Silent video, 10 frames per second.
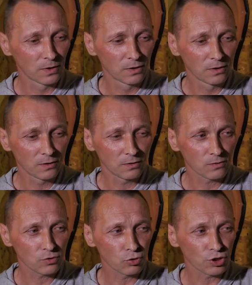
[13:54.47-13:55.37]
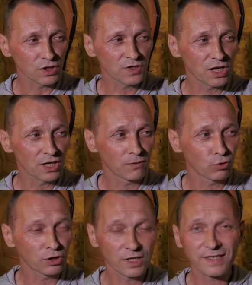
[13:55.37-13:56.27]
And from the point of view
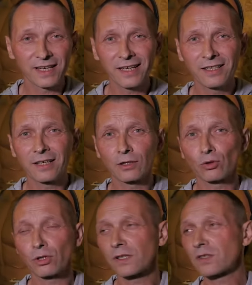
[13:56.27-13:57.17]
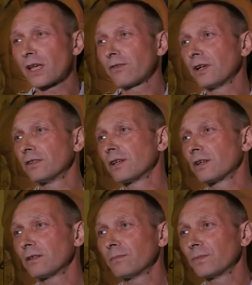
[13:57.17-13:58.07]
of the legacy that our
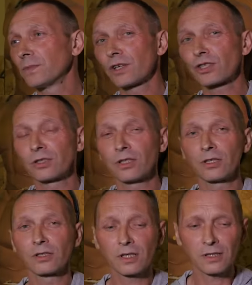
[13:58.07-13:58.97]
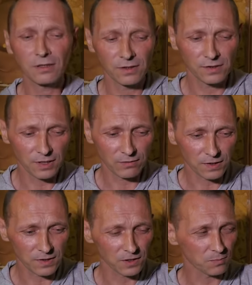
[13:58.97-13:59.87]
coaches and Soviet specialists
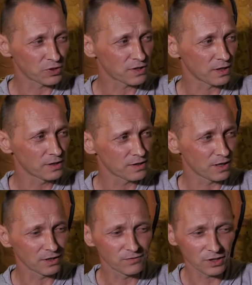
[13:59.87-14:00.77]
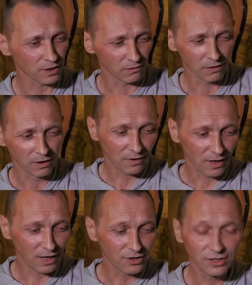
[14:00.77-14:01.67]
left, they all say the
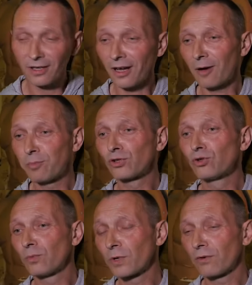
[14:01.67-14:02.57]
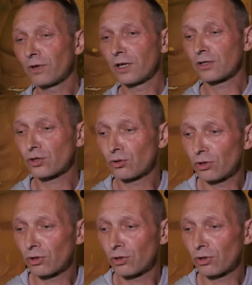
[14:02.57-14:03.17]
same thing about one thing,